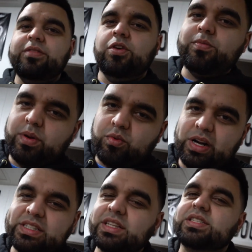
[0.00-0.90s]
if you've been
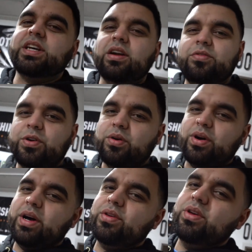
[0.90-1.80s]
watching the channel for a
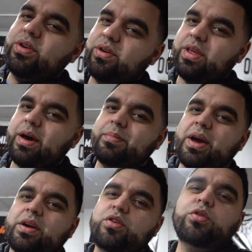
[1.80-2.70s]
while, you know that
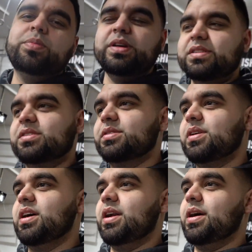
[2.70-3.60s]
my coupe is
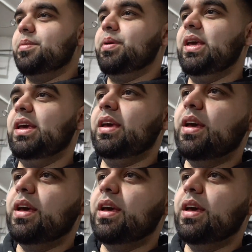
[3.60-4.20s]
gonna be